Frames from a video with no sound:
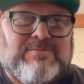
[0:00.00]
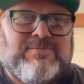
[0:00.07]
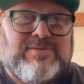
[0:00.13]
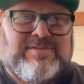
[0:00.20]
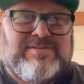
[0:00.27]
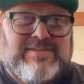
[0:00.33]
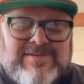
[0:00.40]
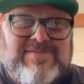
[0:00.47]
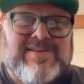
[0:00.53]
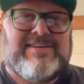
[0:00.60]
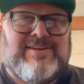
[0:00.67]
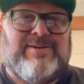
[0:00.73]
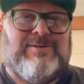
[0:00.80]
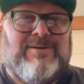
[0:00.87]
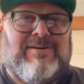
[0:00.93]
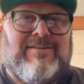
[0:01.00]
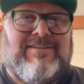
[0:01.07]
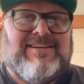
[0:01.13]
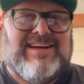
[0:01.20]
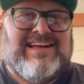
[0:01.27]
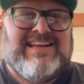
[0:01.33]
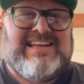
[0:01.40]
receiving duo.
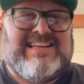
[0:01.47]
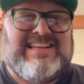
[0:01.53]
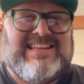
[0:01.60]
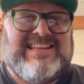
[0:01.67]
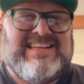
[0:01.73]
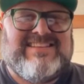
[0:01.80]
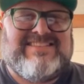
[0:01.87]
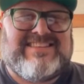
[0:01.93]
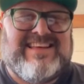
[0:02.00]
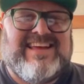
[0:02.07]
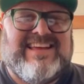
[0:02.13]
It's like